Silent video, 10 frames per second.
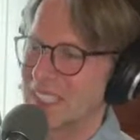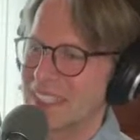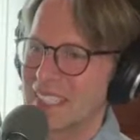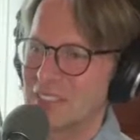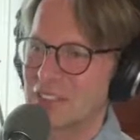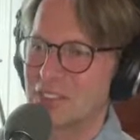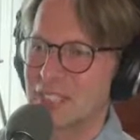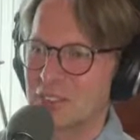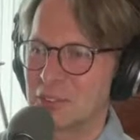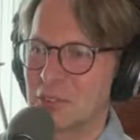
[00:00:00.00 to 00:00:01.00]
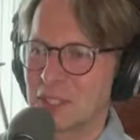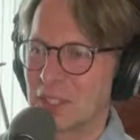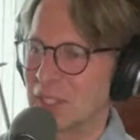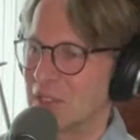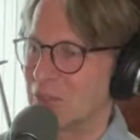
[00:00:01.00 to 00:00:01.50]
That's very
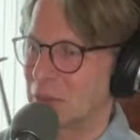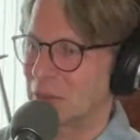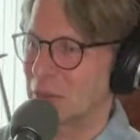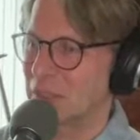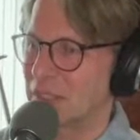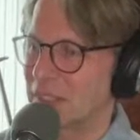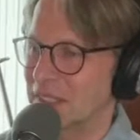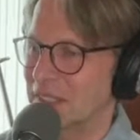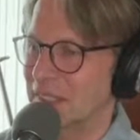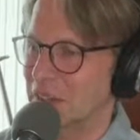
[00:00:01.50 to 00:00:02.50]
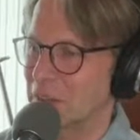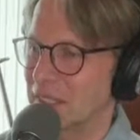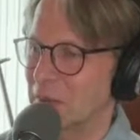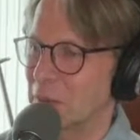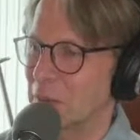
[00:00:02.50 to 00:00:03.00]
kind of you, Ruthie, and thanks for
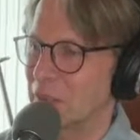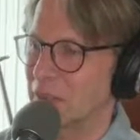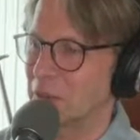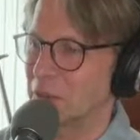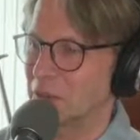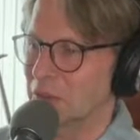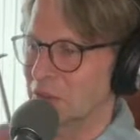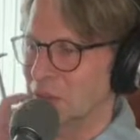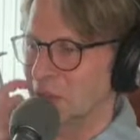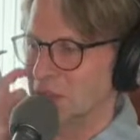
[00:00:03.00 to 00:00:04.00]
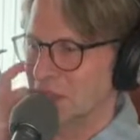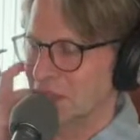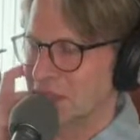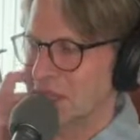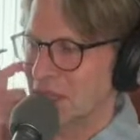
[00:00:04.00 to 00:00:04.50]
that reminder of
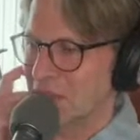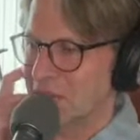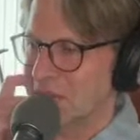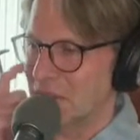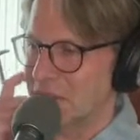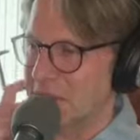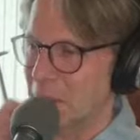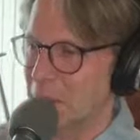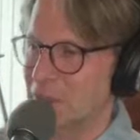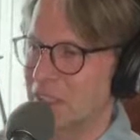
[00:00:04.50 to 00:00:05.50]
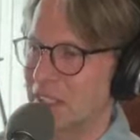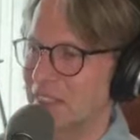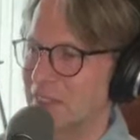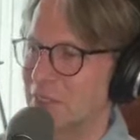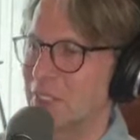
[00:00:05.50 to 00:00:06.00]
a
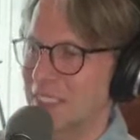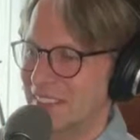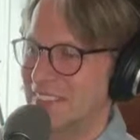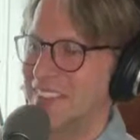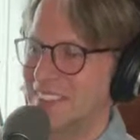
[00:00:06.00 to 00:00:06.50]
particular defeat.